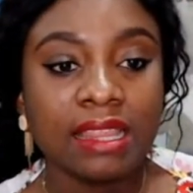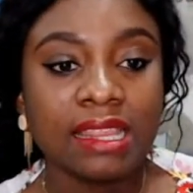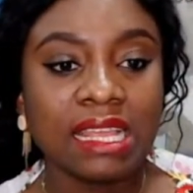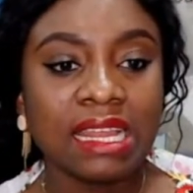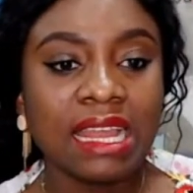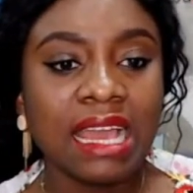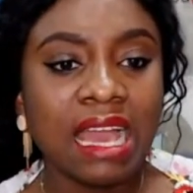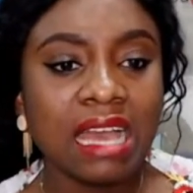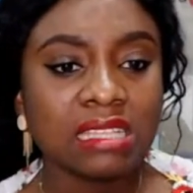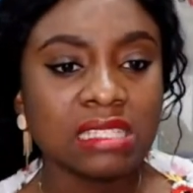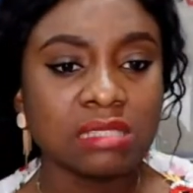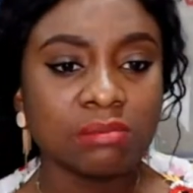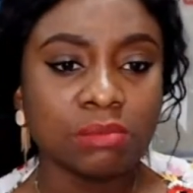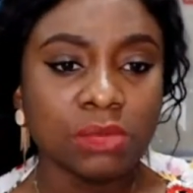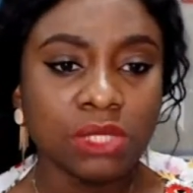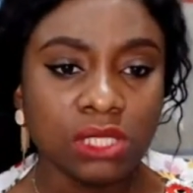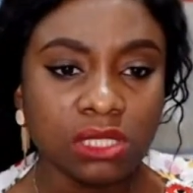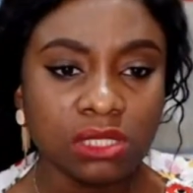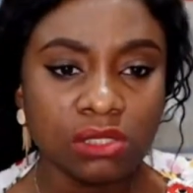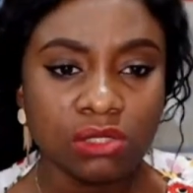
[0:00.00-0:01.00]
that has
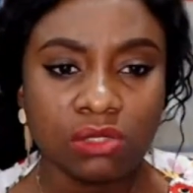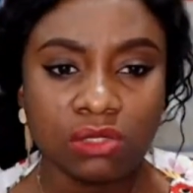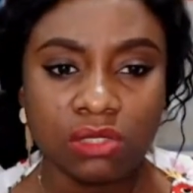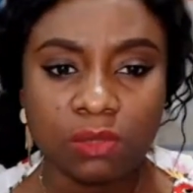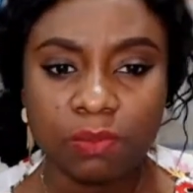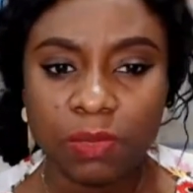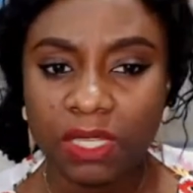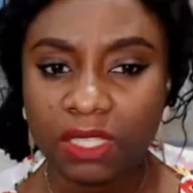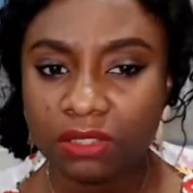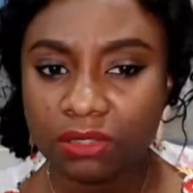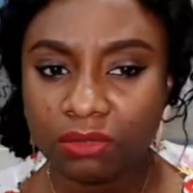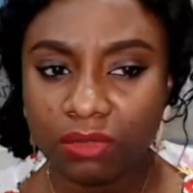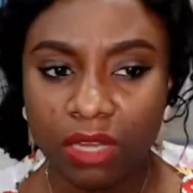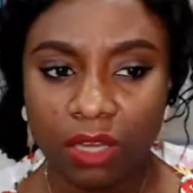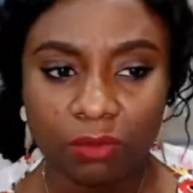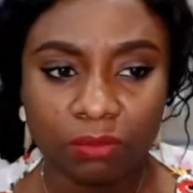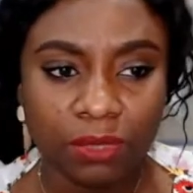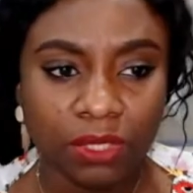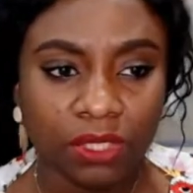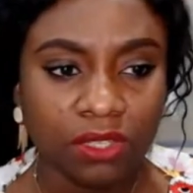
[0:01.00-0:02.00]
money to spend
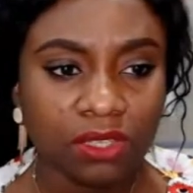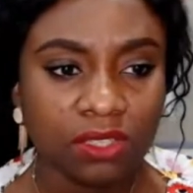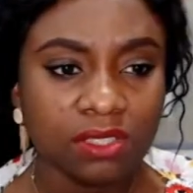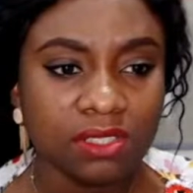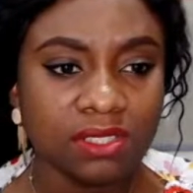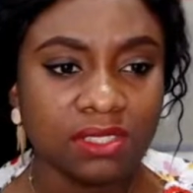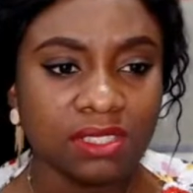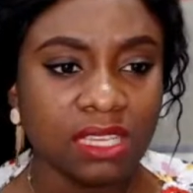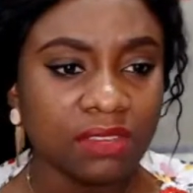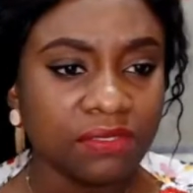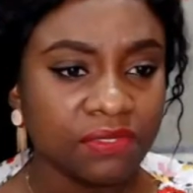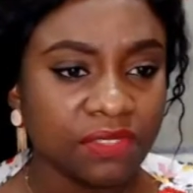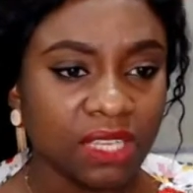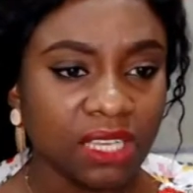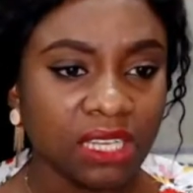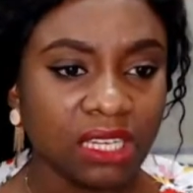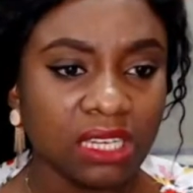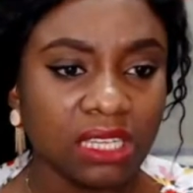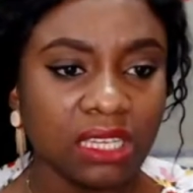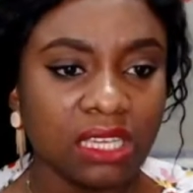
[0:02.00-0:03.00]
around, because
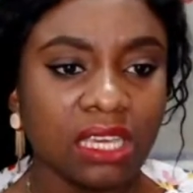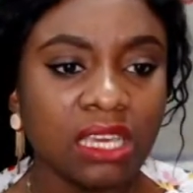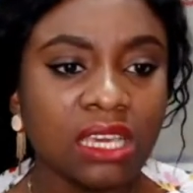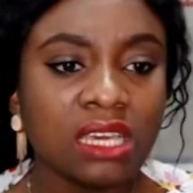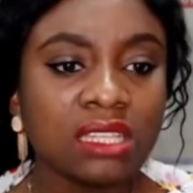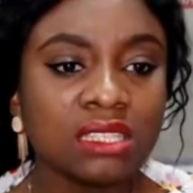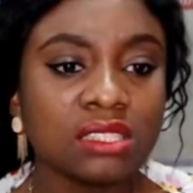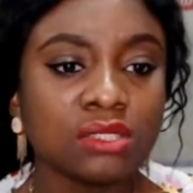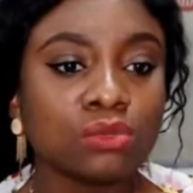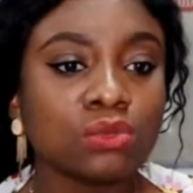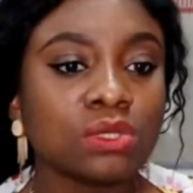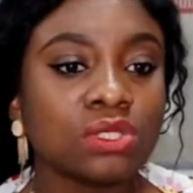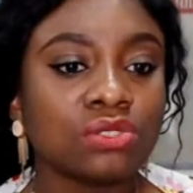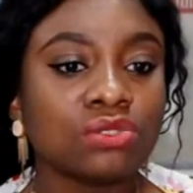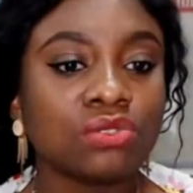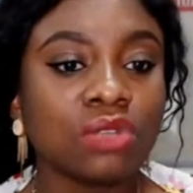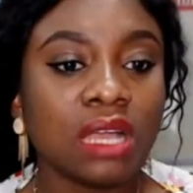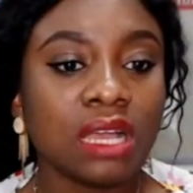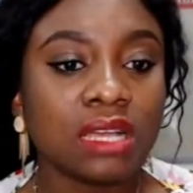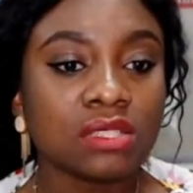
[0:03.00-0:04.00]
definitely this would
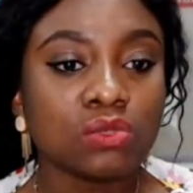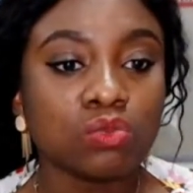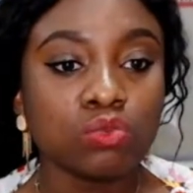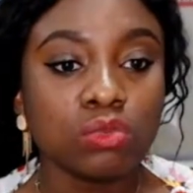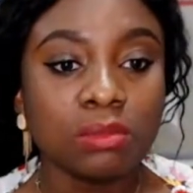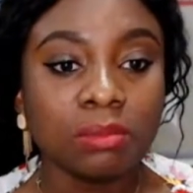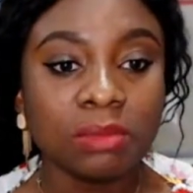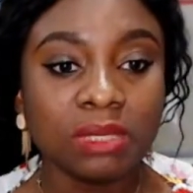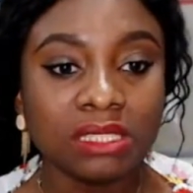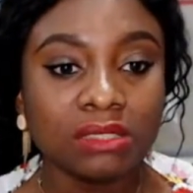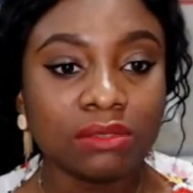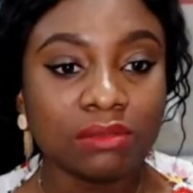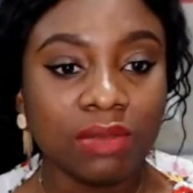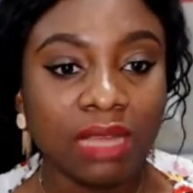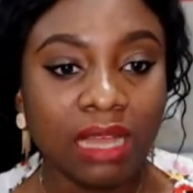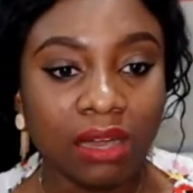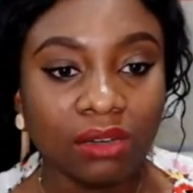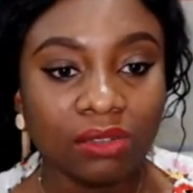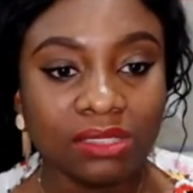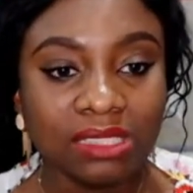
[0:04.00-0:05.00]
attract women
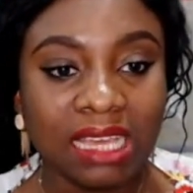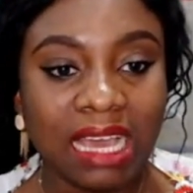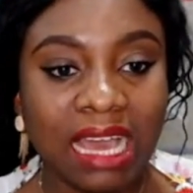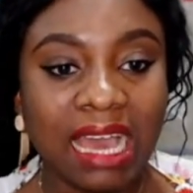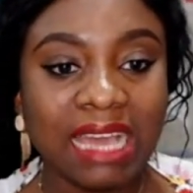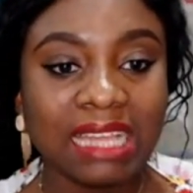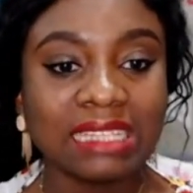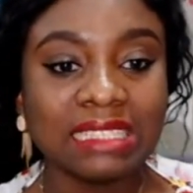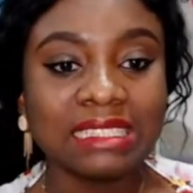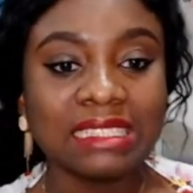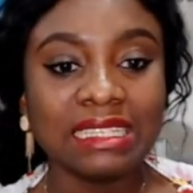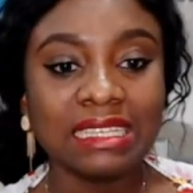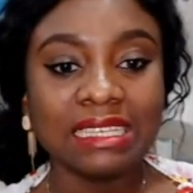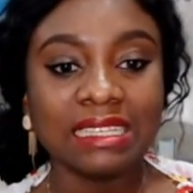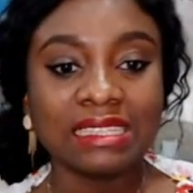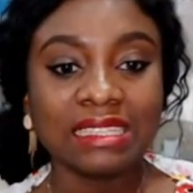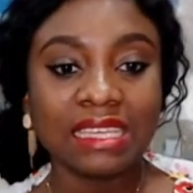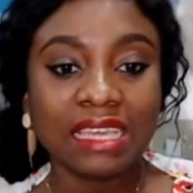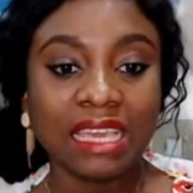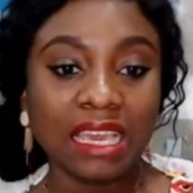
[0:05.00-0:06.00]
around. And
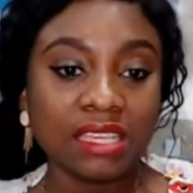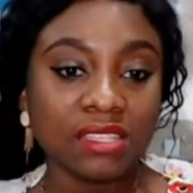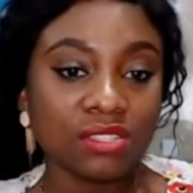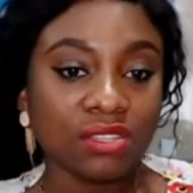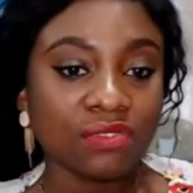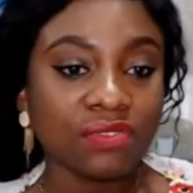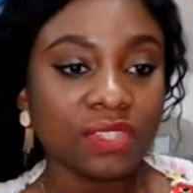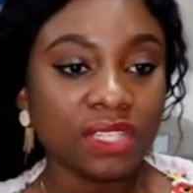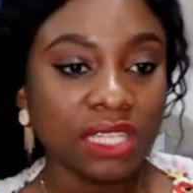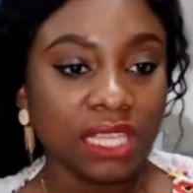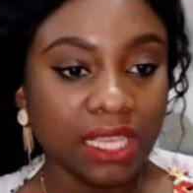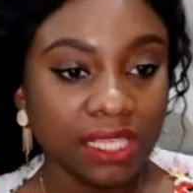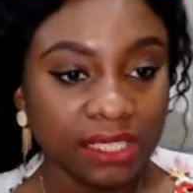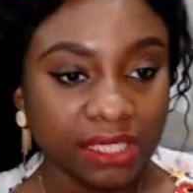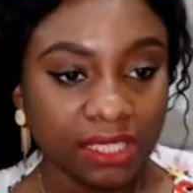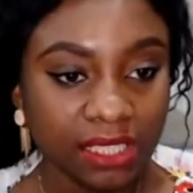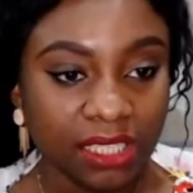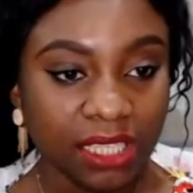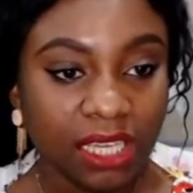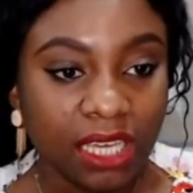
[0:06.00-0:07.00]
in the case of a
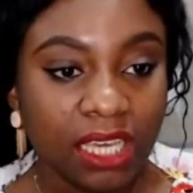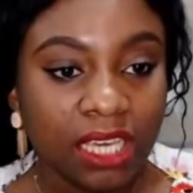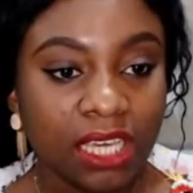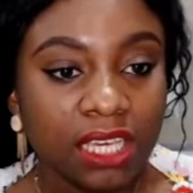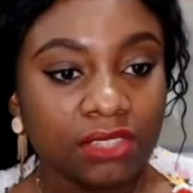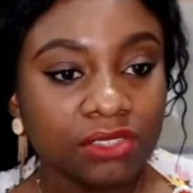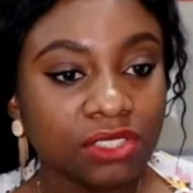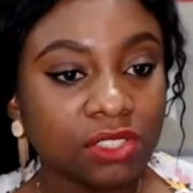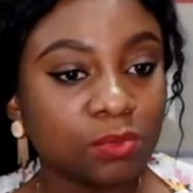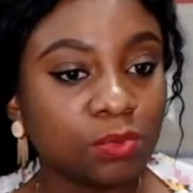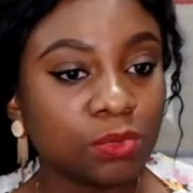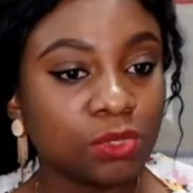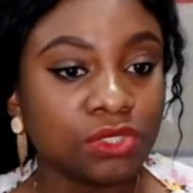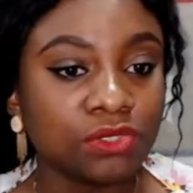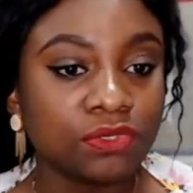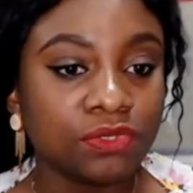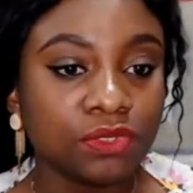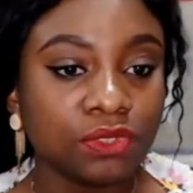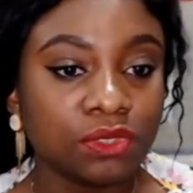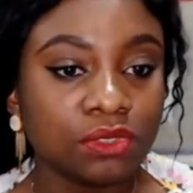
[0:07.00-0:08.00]
lady, if she's
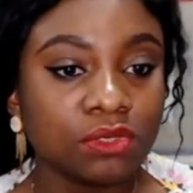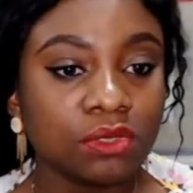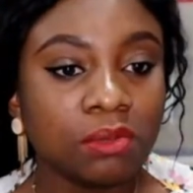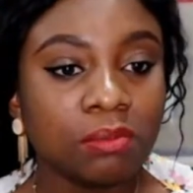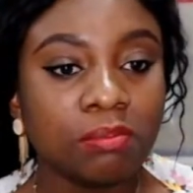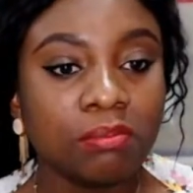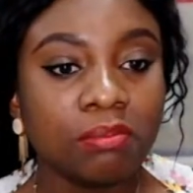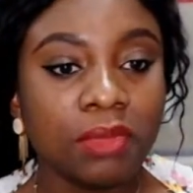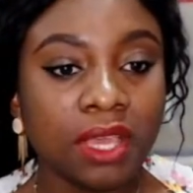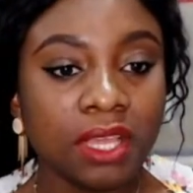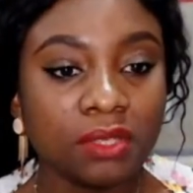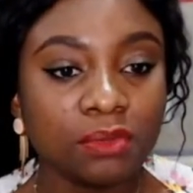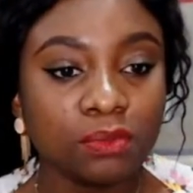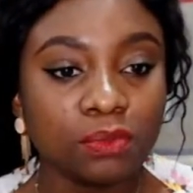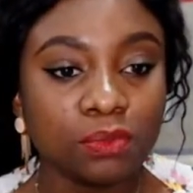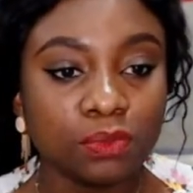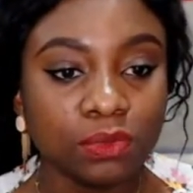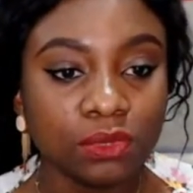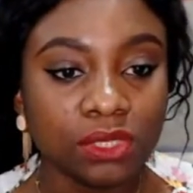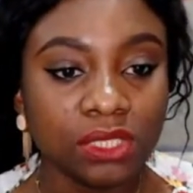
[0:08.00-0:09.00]
beautiful, men
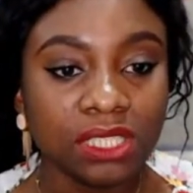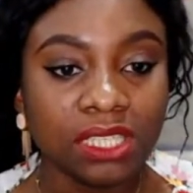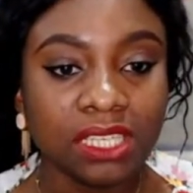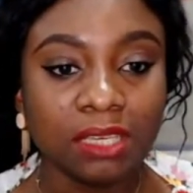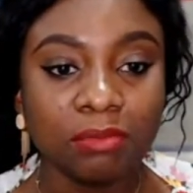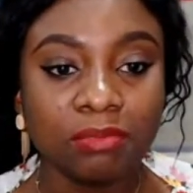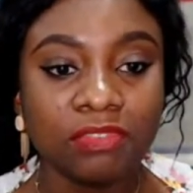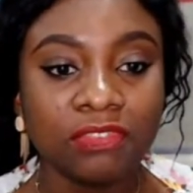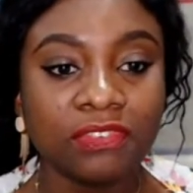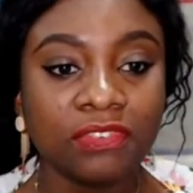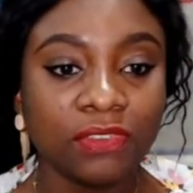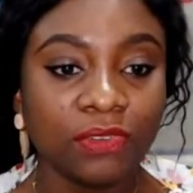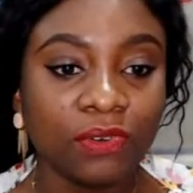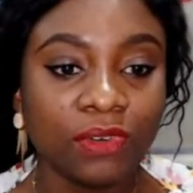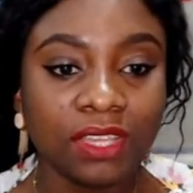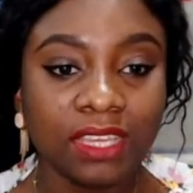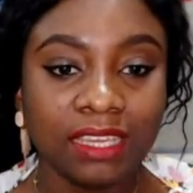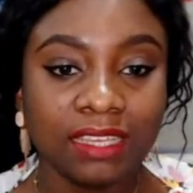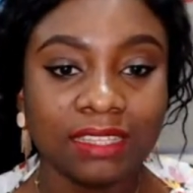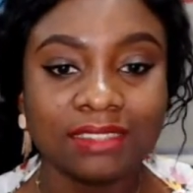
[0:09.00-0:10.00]
would keep
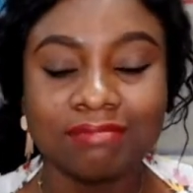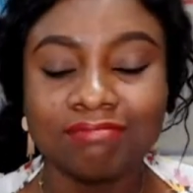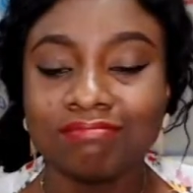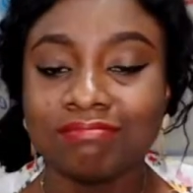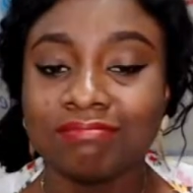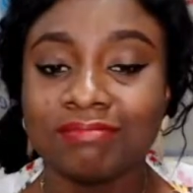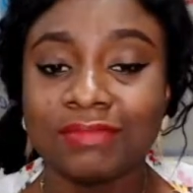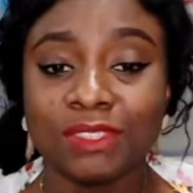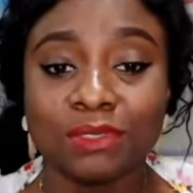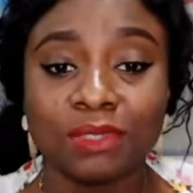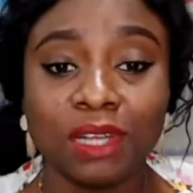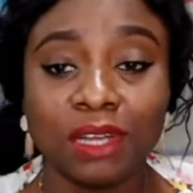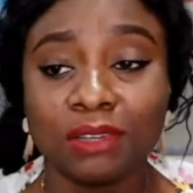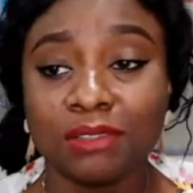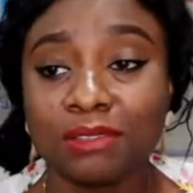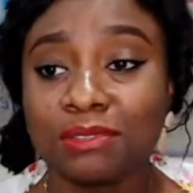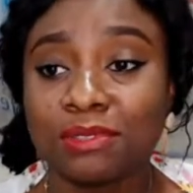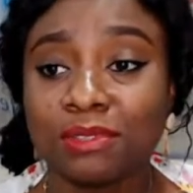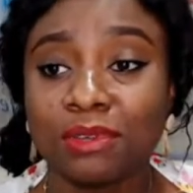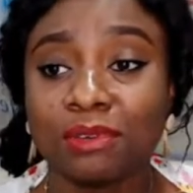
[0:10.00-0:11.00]
flocking
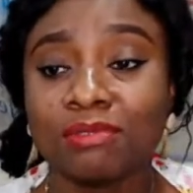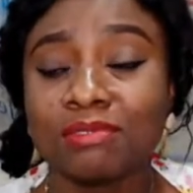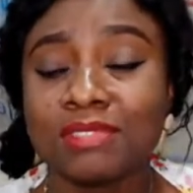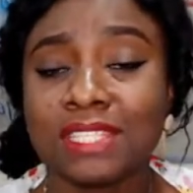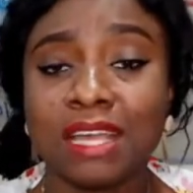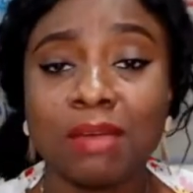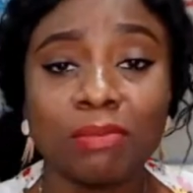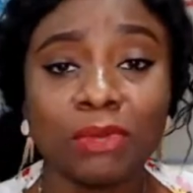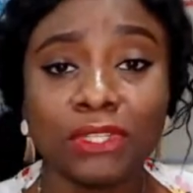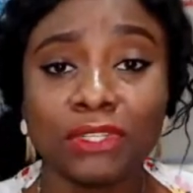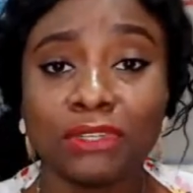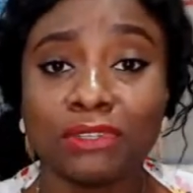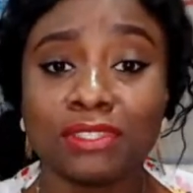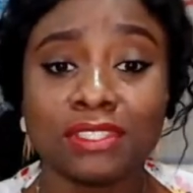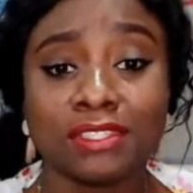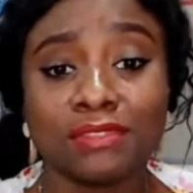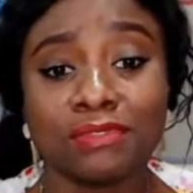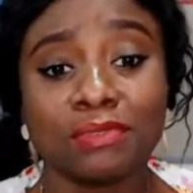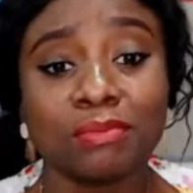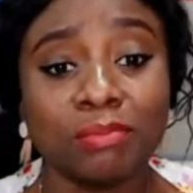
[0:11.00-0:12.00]
around. So somebody
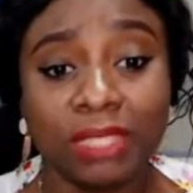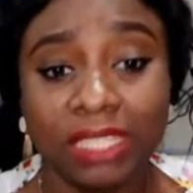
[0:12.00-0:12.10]
doesn't even